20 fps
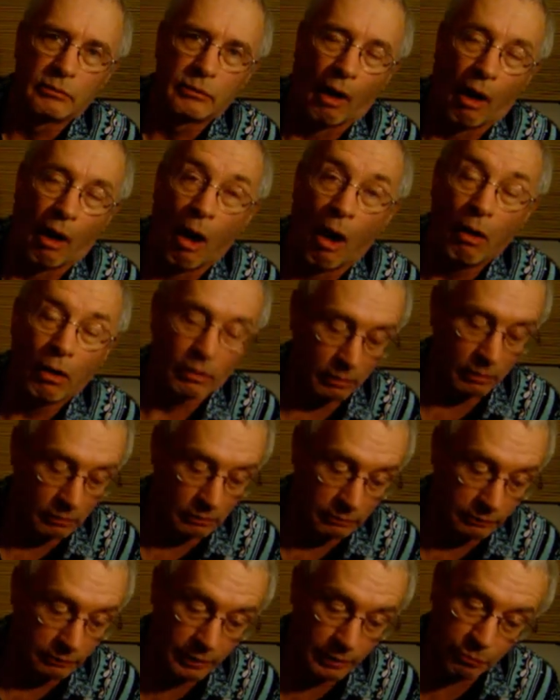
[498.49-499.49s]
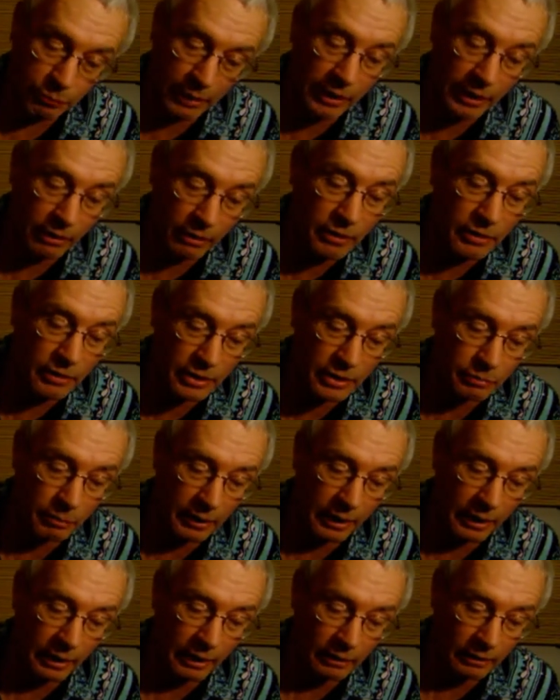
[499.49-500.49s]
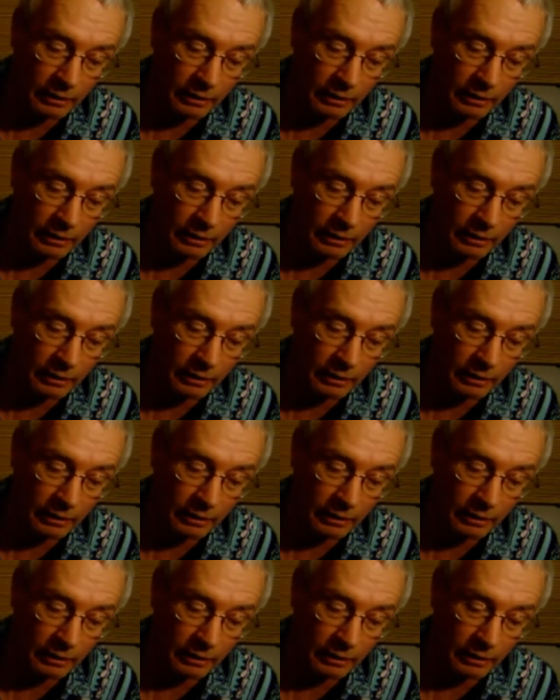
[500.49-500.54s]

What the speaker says: all did pretty good this week,